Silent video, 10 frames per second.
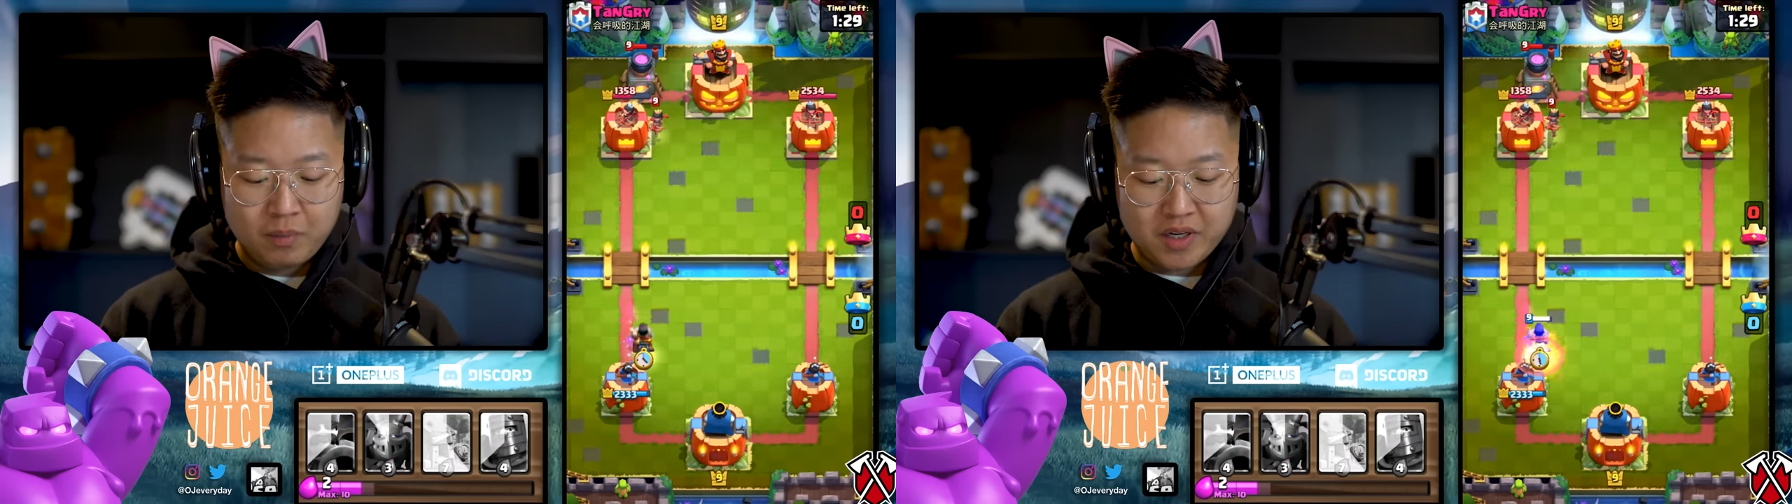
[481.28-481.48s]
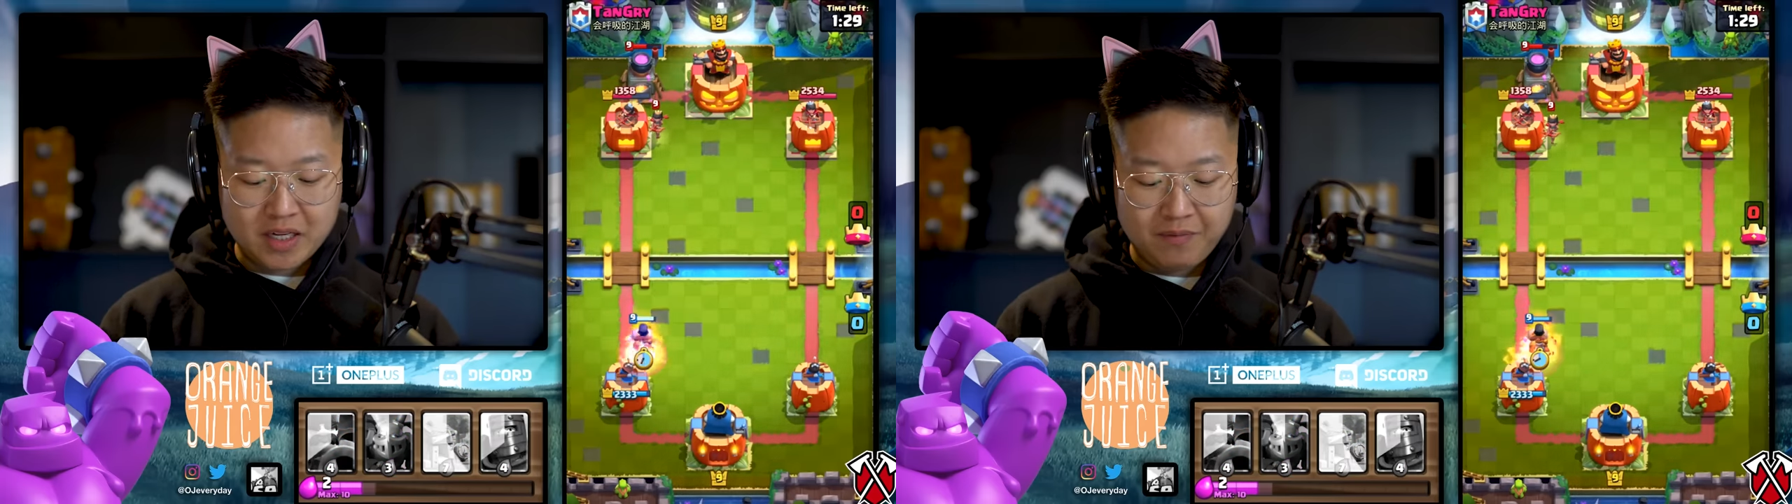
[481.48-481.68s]

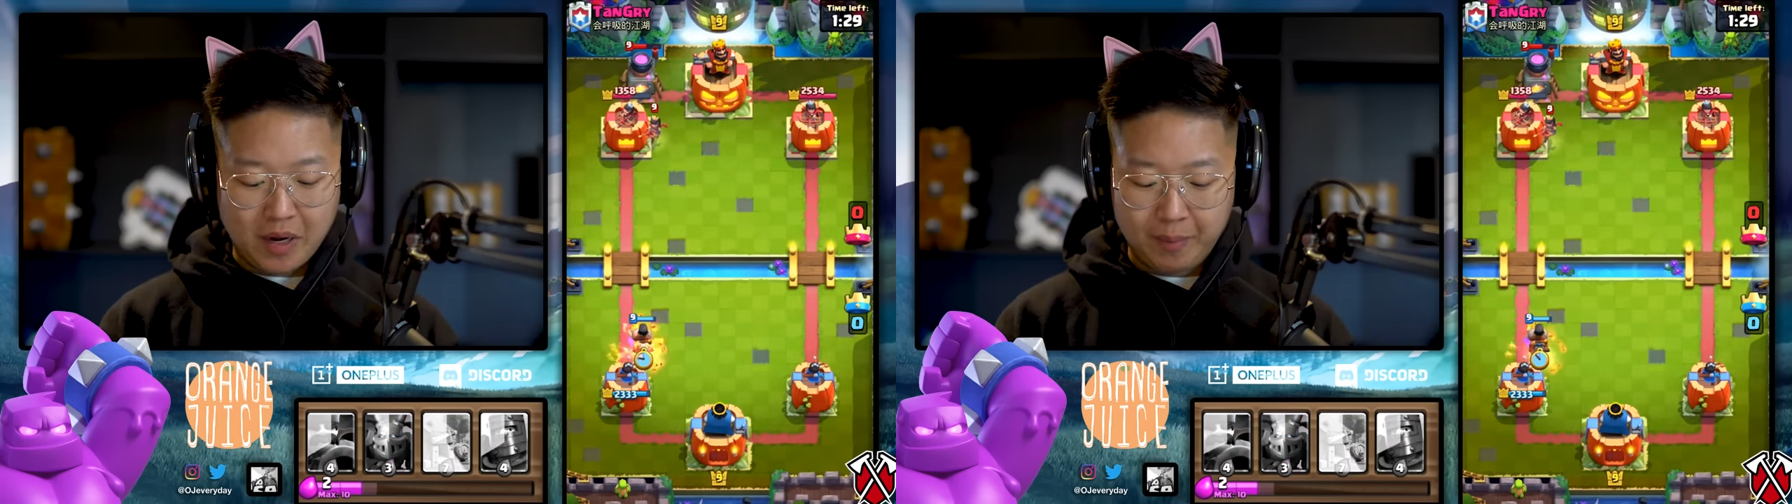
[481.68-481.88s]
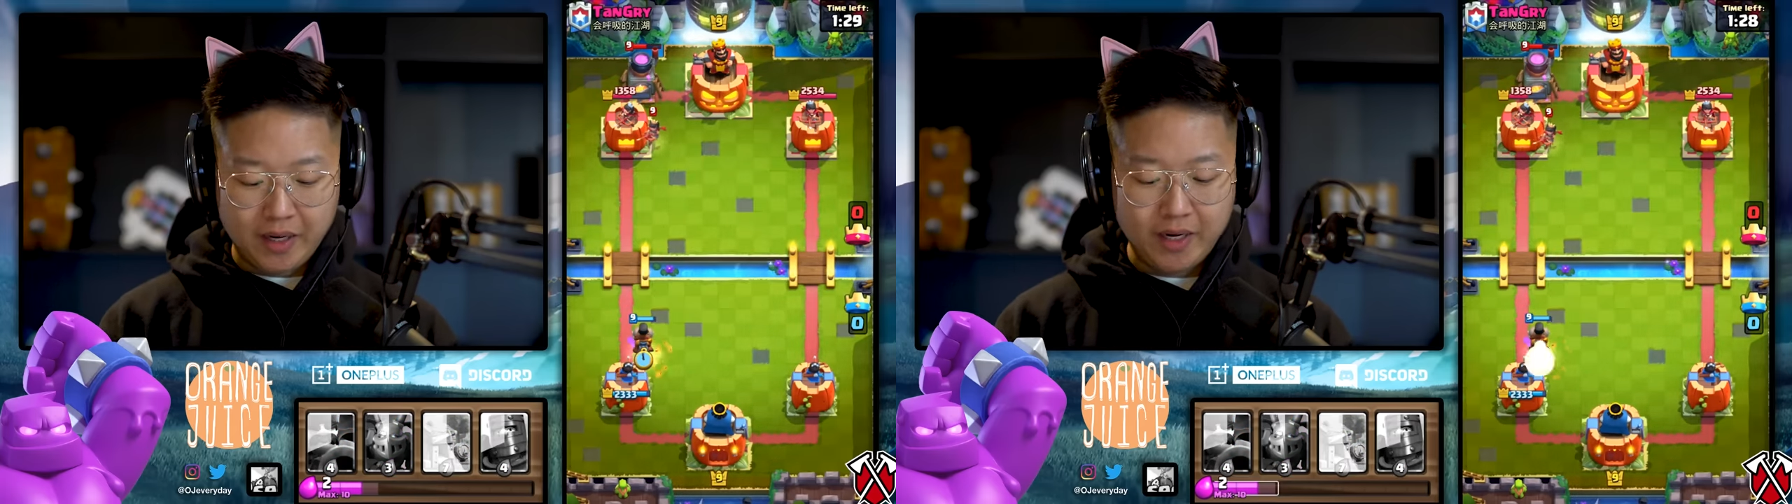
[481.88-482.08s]
Because I'm,
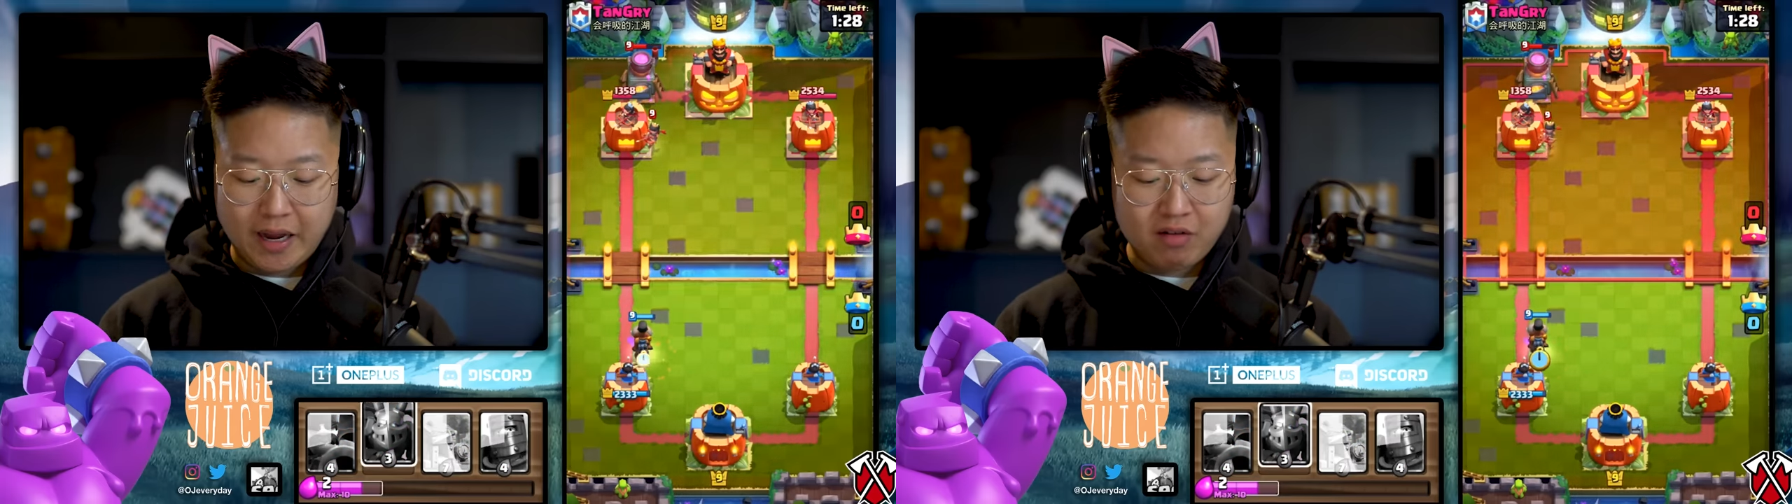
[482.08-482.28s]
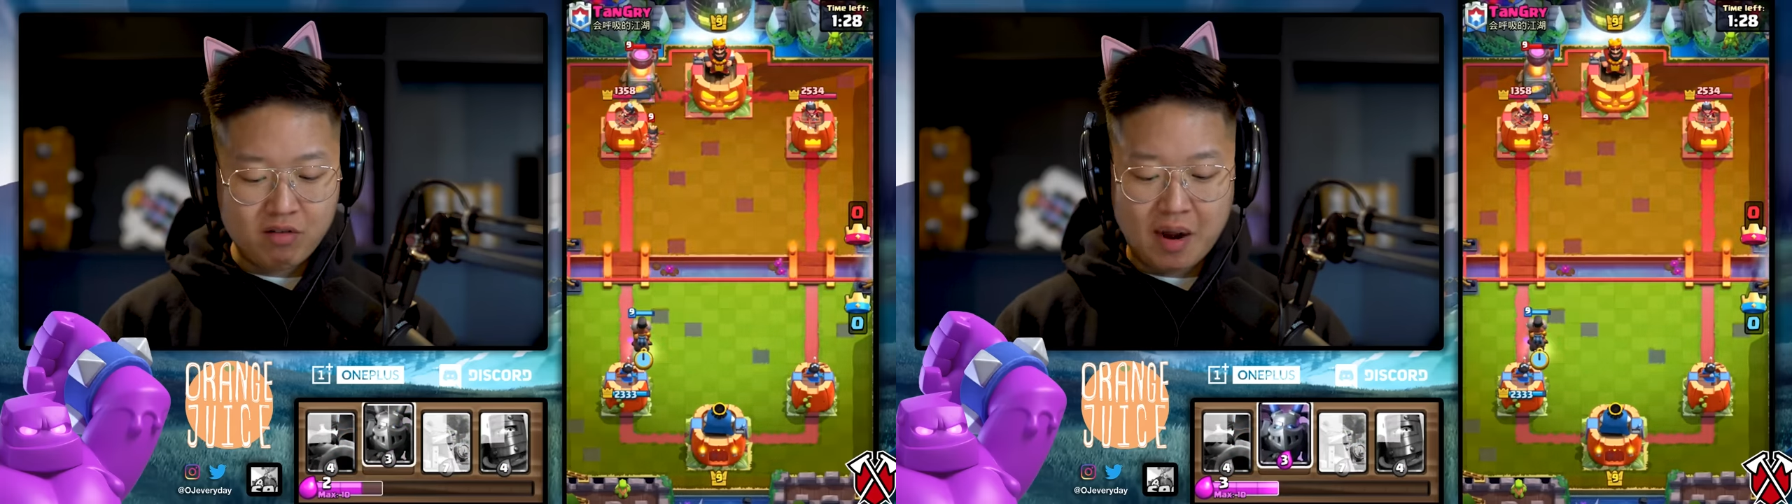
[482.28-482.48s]
I'm going to
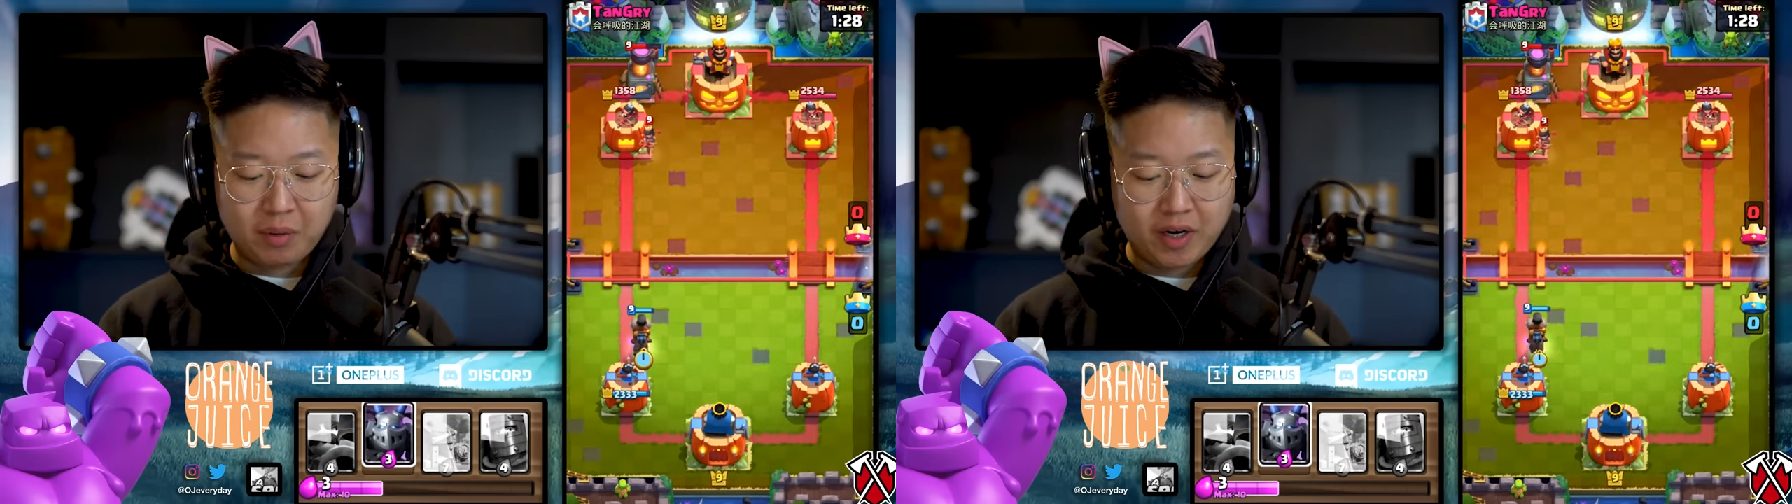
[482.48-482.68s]
get Ram